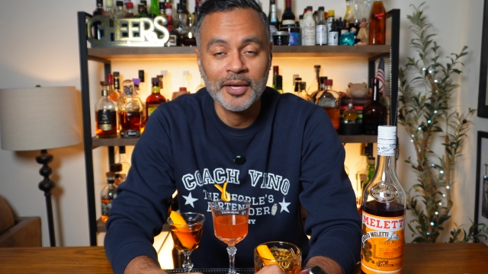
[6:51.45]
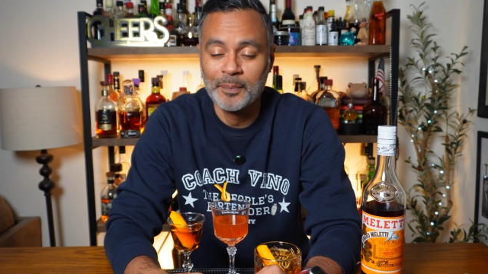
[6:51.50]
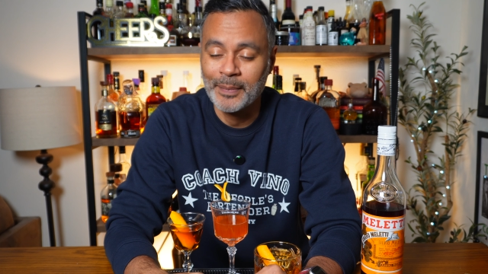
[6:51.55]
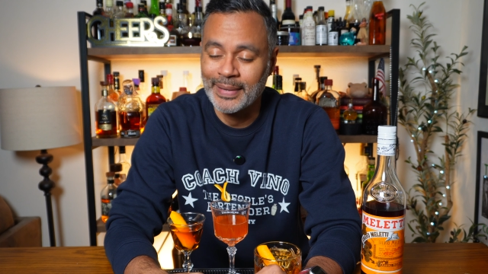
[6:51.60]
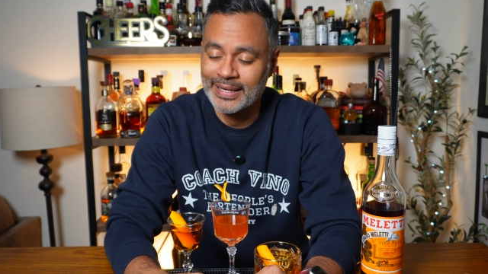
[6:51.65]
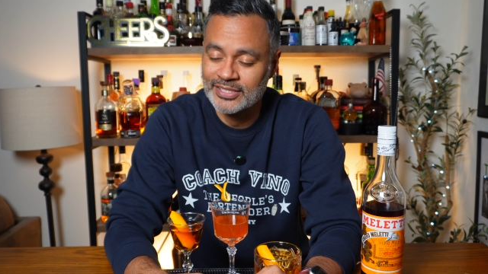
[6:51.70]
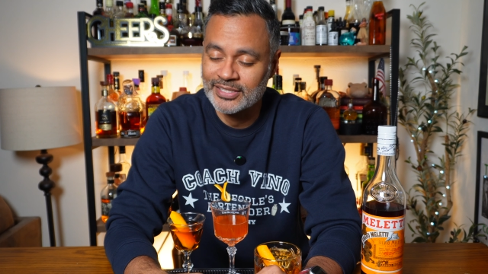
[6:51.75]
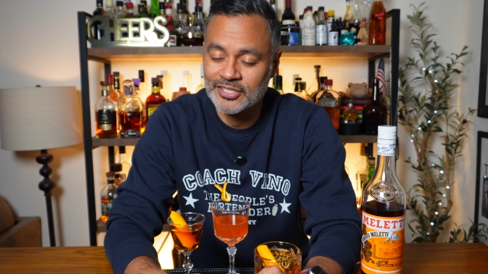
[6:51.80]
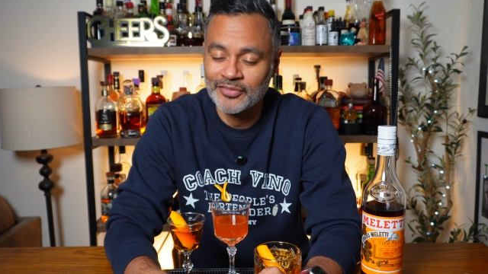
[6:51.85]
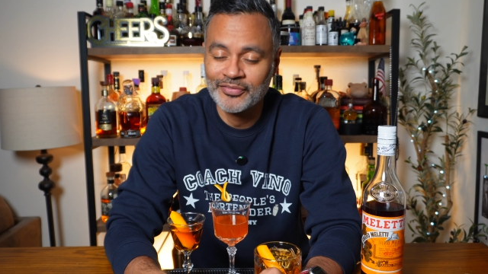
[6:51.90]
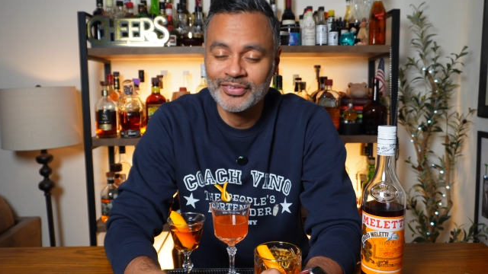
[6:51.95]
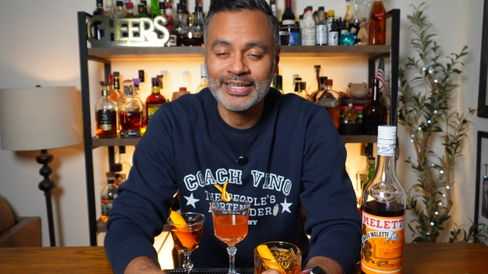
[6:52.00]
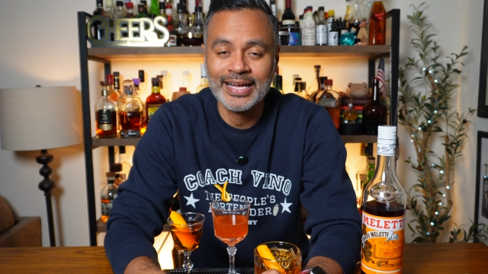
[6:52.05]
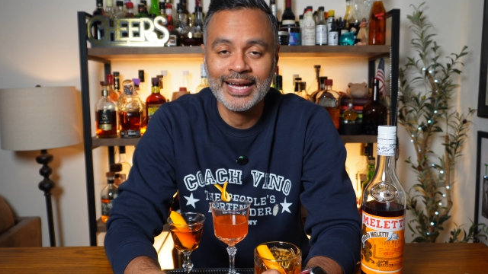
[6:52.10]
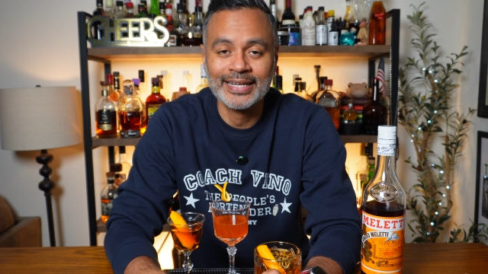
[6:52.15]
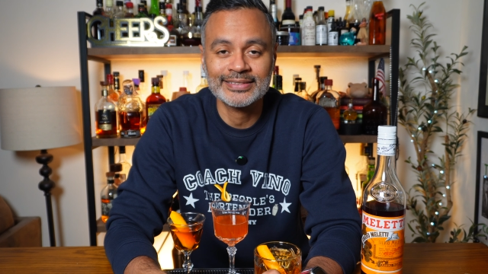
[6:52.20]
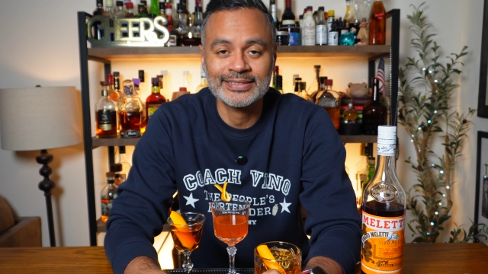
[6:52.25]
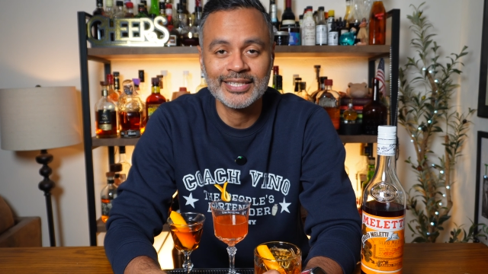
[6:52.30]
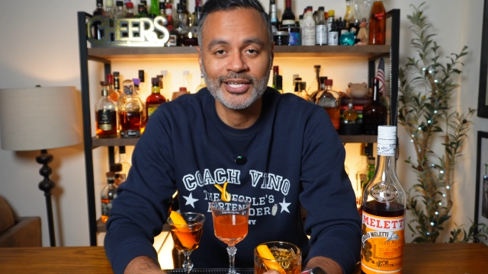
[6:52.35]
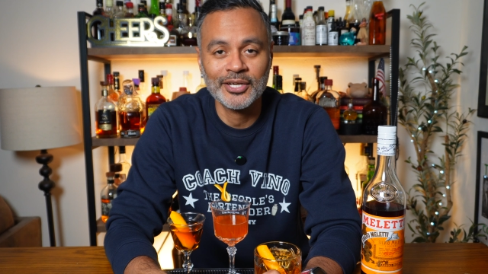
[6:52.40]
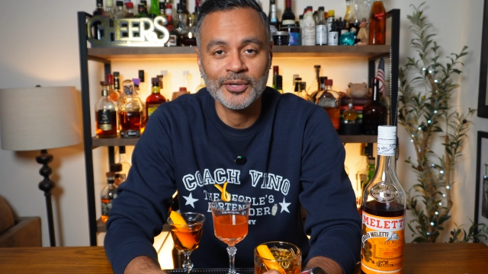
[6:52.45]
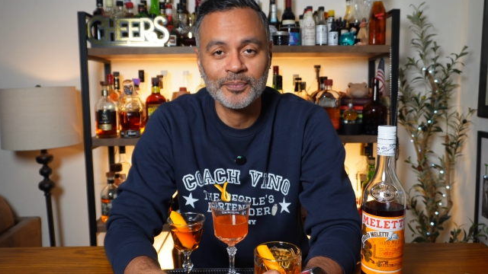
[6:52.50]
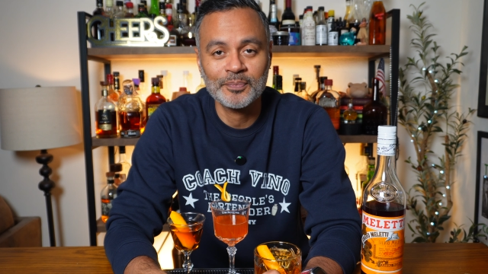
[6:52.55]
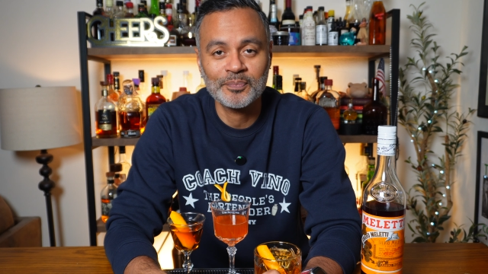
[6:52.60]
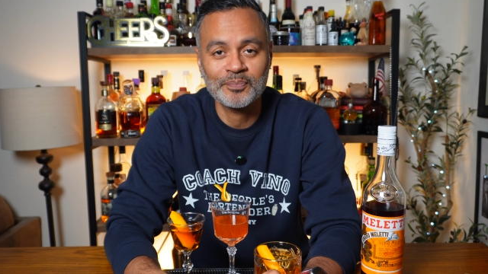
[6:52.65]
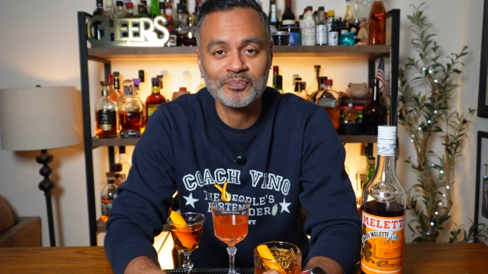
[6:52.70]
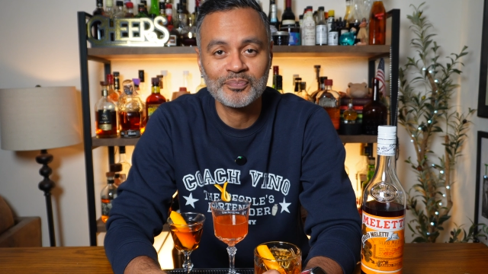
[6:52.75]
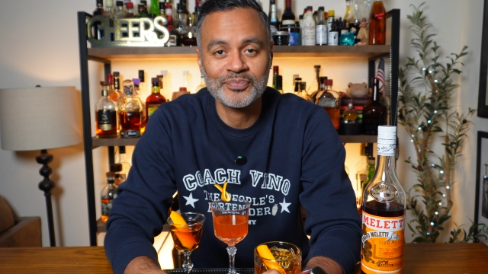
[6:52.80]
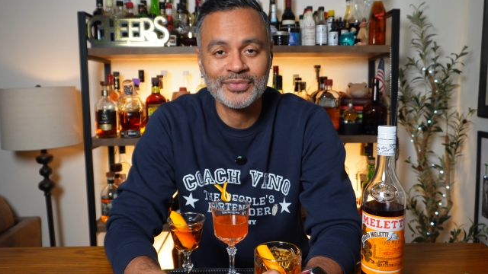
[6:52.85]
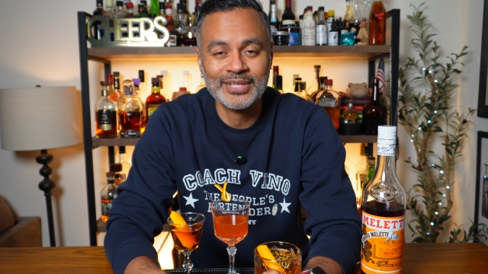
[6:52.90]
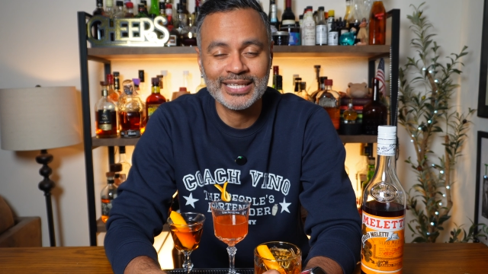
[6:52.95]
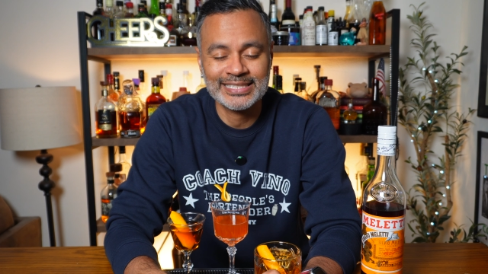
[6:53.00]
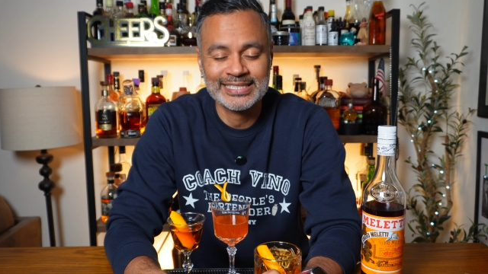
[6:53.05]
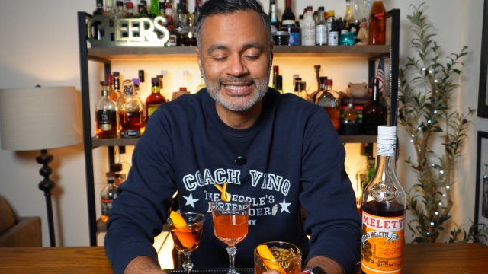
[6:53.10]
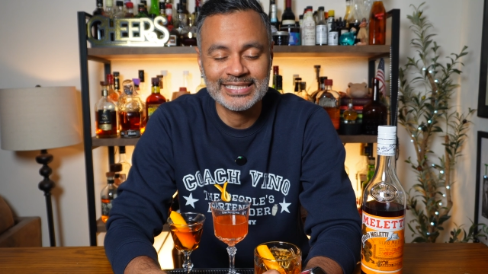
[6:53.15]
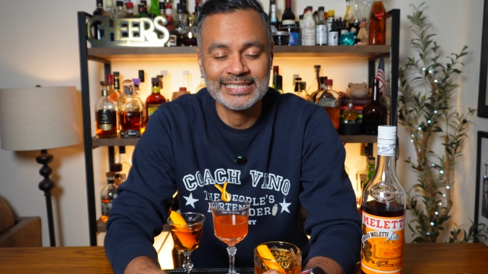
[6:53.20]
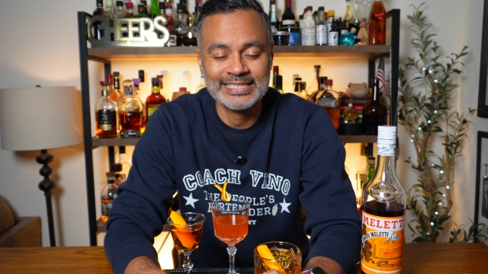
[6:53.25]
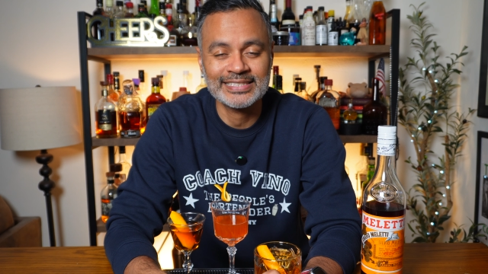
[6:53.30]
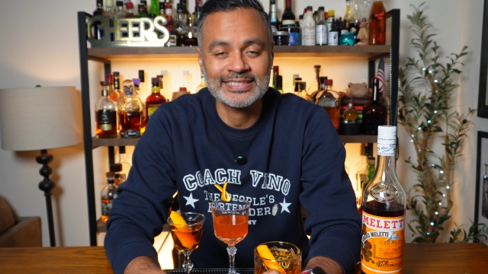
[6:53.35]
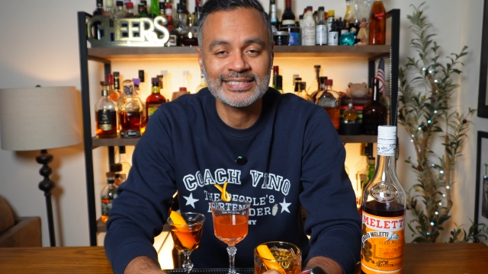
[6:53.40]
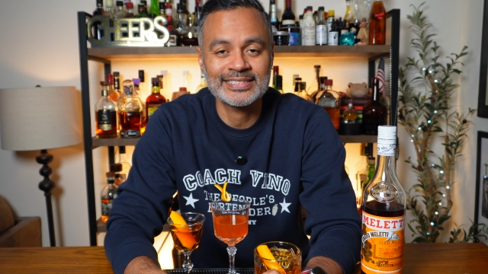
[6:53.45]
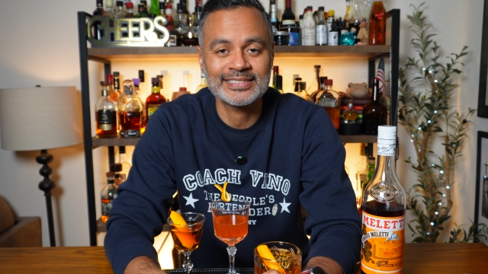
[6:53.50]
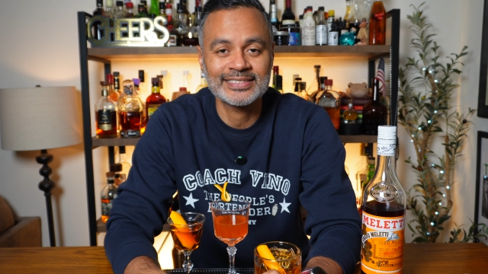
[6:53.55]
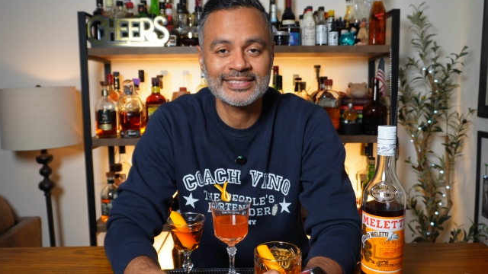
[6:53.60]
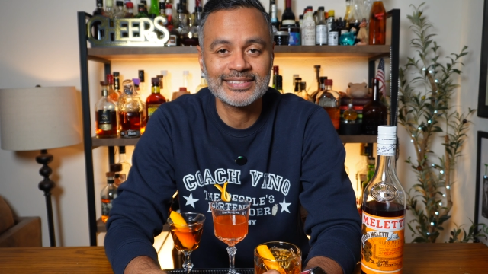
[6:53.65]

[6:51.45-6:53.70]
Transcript: make yourself a cocktail. Cheers.